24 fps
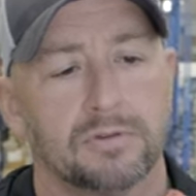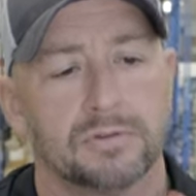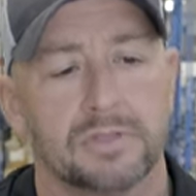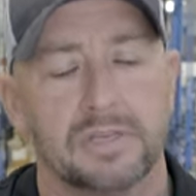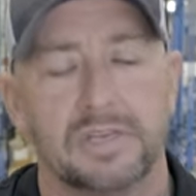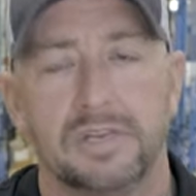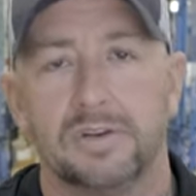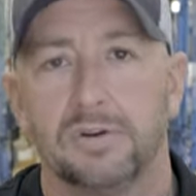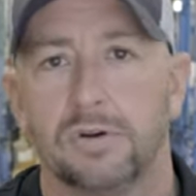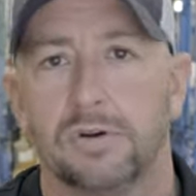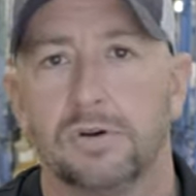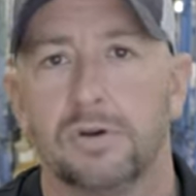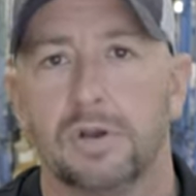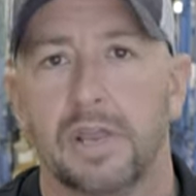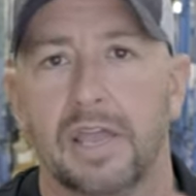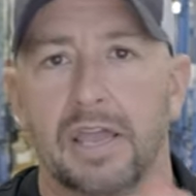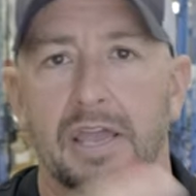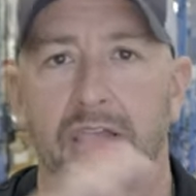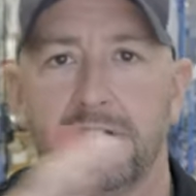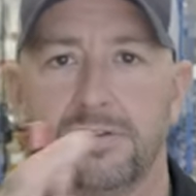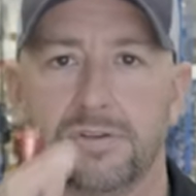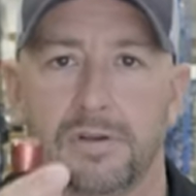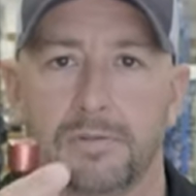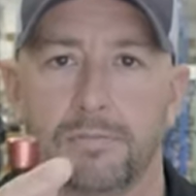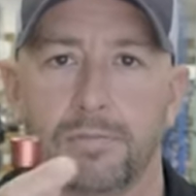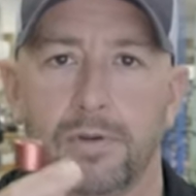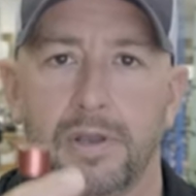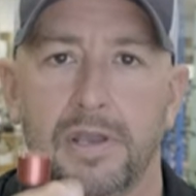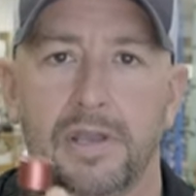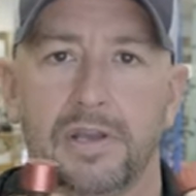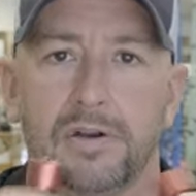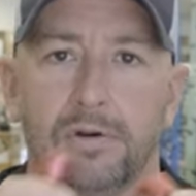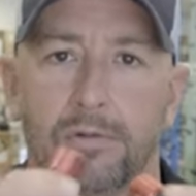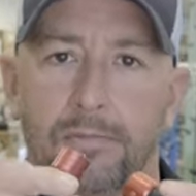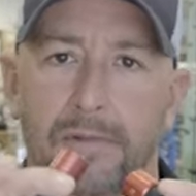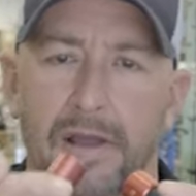leader and your
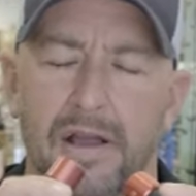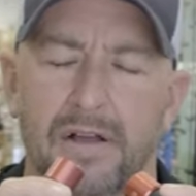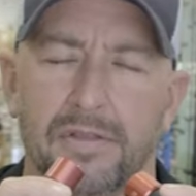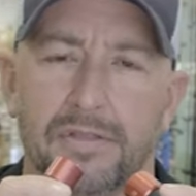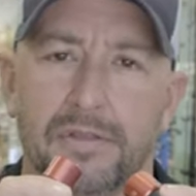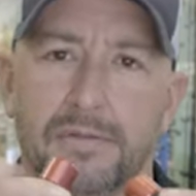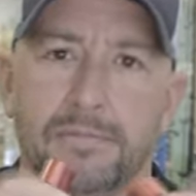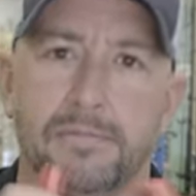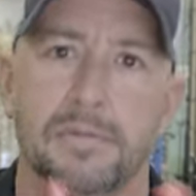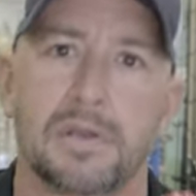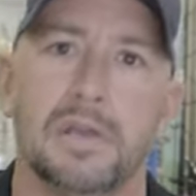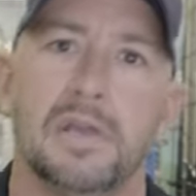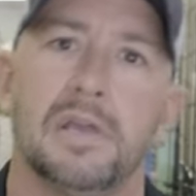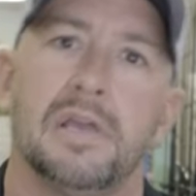braid around them